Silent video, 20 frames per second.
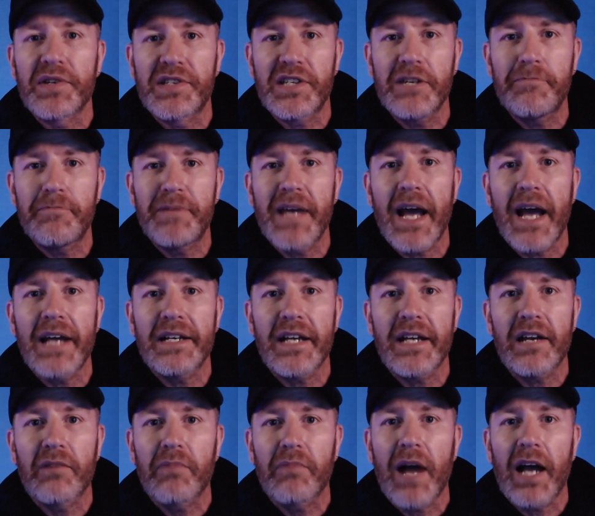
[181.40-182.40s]
CPI
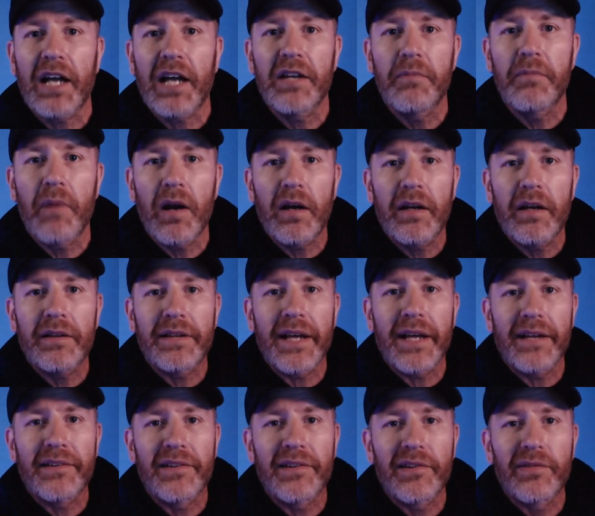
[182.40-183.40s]
data rocking the market,
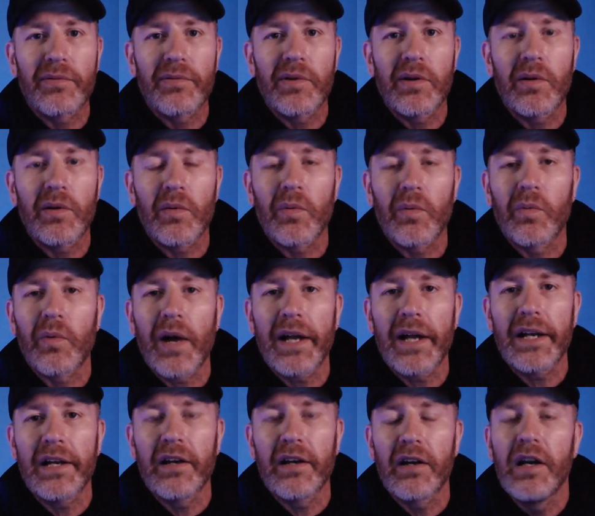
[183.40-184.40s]
that's this one
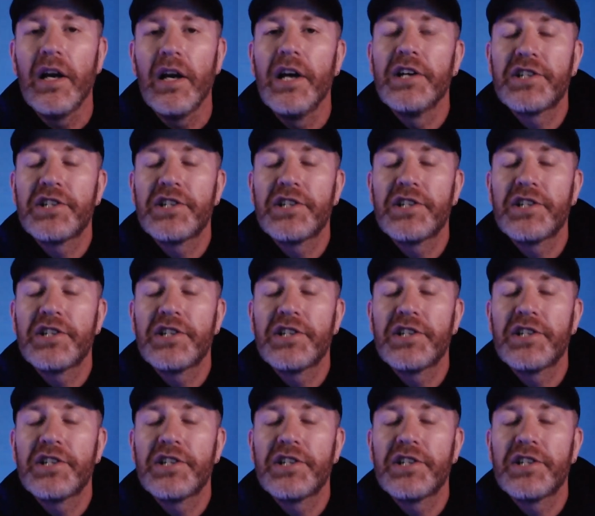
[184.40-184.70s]
right here.